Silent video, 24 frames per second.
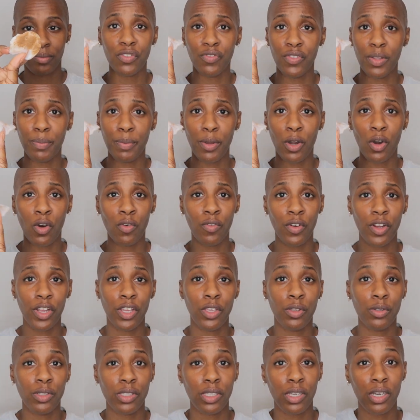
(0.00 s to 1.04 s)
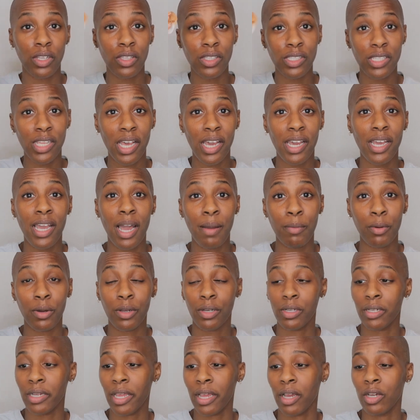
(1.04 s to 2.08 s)
Flip it over and use the other side. I'm
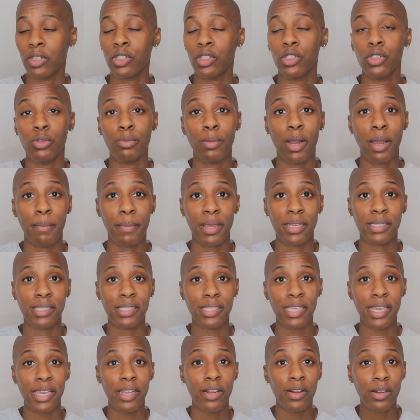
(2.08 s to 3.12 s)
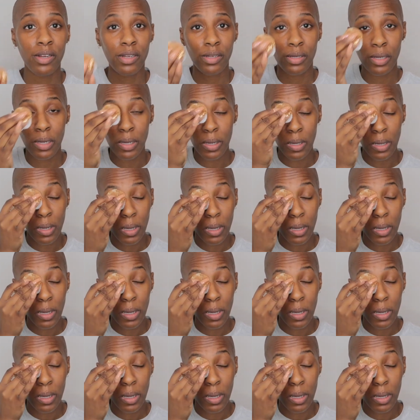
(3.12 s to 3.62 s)
going to now do my mascara.